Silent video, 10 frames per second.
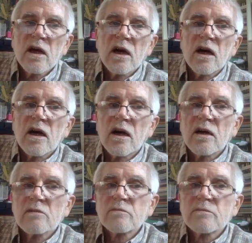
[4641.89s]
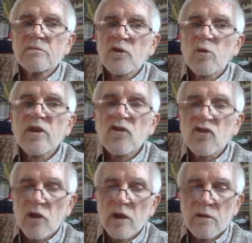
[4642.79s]
to
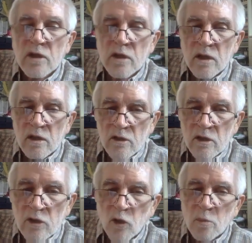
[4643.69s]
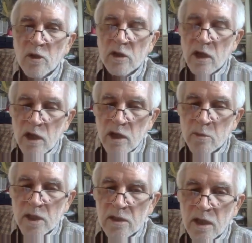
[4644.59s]
restart the global economy.